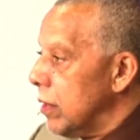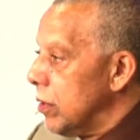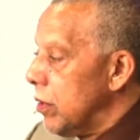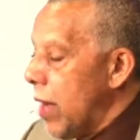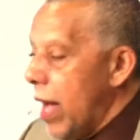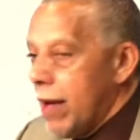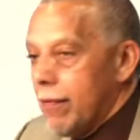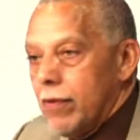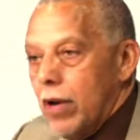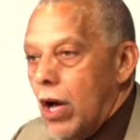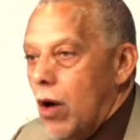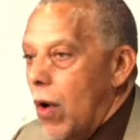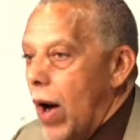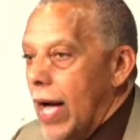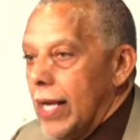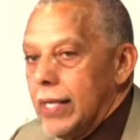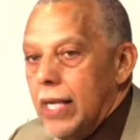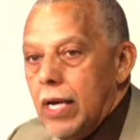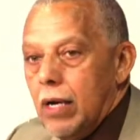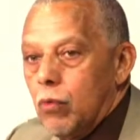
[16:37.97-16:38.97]
You have no
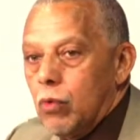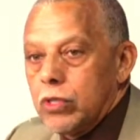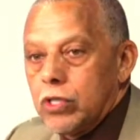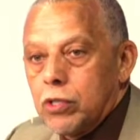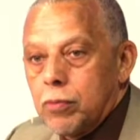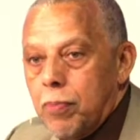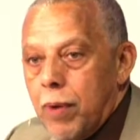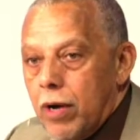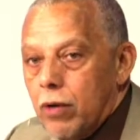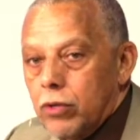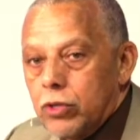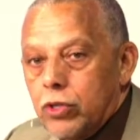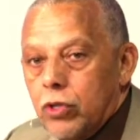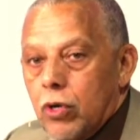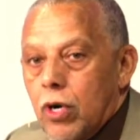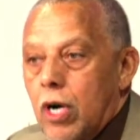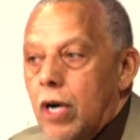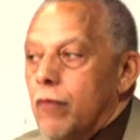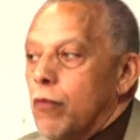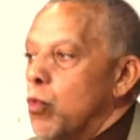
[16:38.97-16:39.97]
idea what spirit
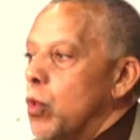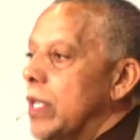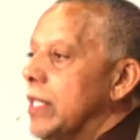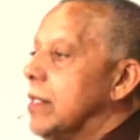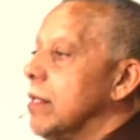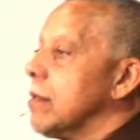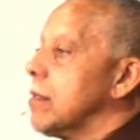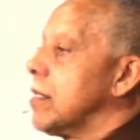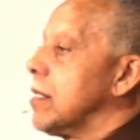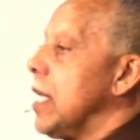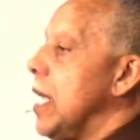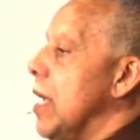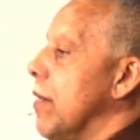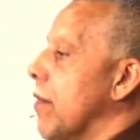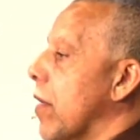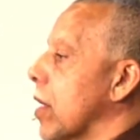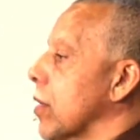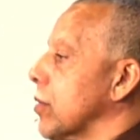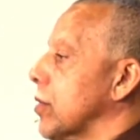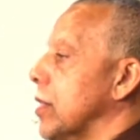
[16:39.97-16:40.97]
you're of. We deceive
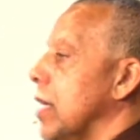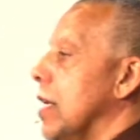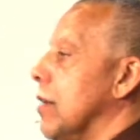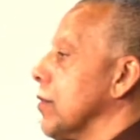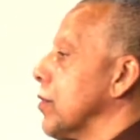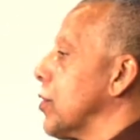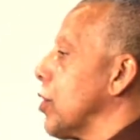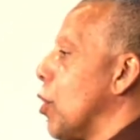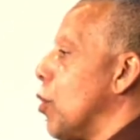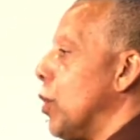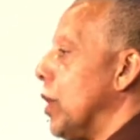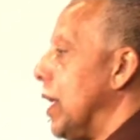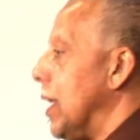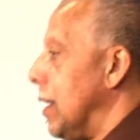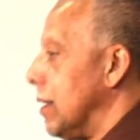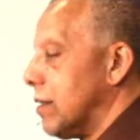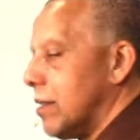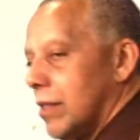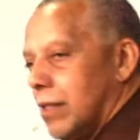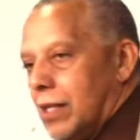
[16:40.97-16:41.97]
ourselves so
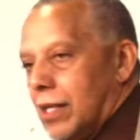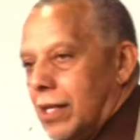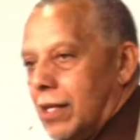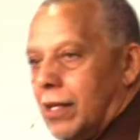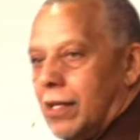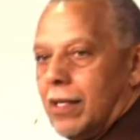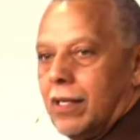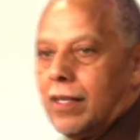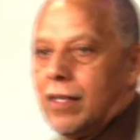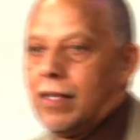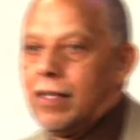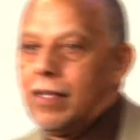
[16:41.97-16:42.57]
easily.